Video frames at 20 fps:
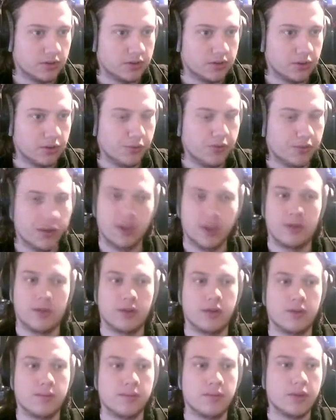view. Right, there we
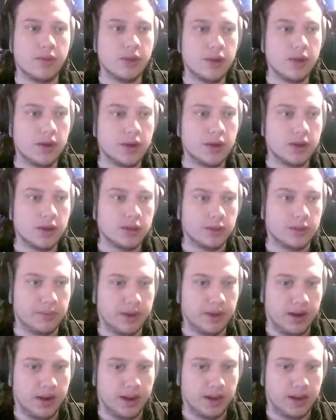go. It's a
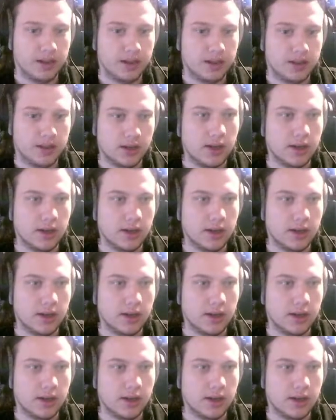bit less